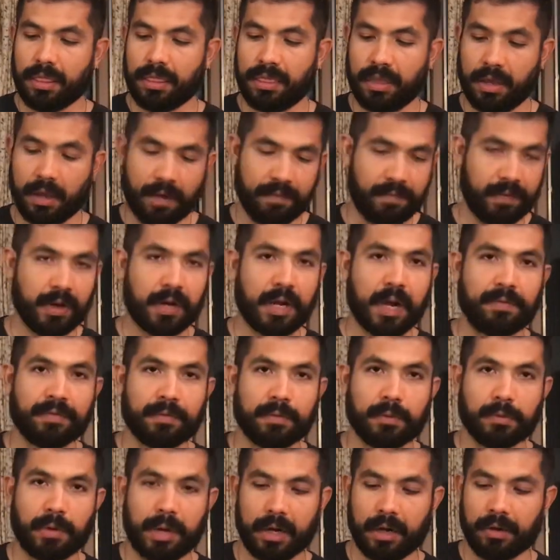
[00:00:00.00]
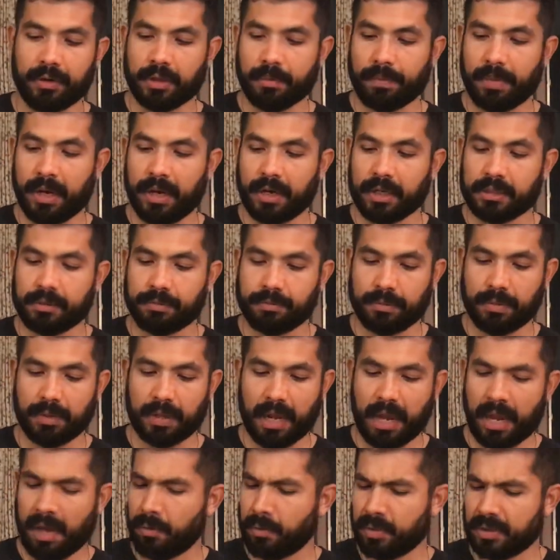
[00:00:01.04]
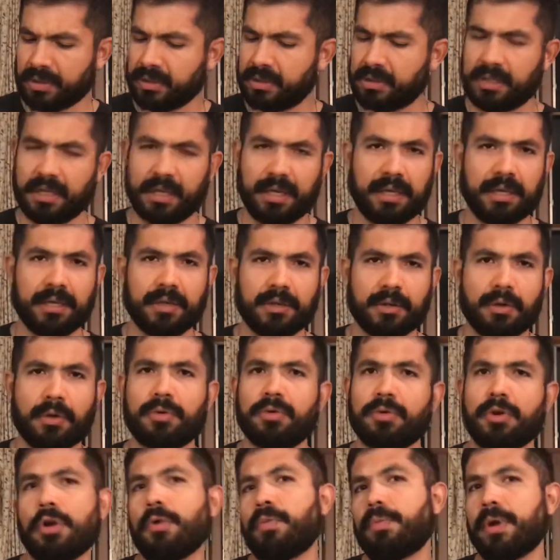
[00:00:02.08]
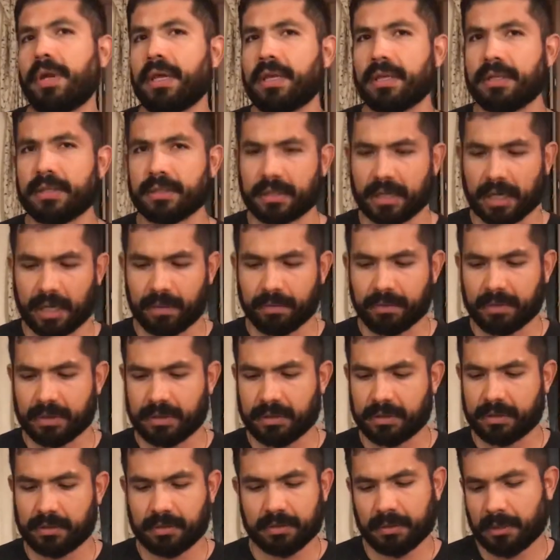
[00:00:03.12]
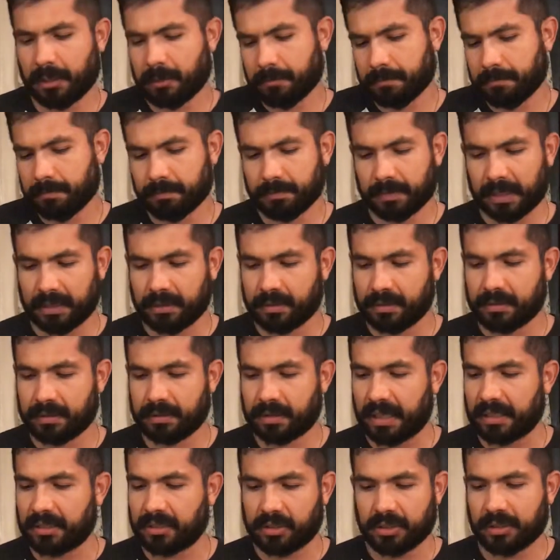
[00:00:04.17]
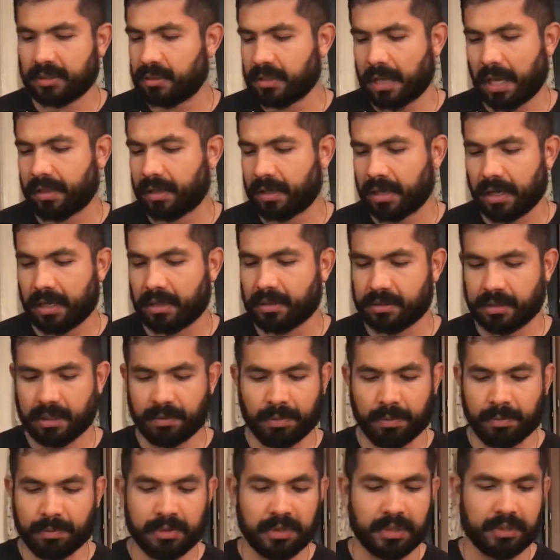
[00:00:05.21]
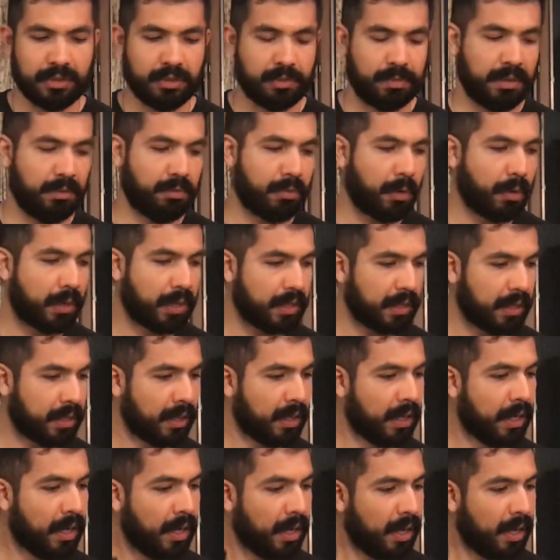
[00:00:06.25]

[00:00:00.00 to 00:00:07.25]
They are very comfortable right out of the box, but I wouldn't say no breaking time, because that's just not the case. Every boot needs to be broken in.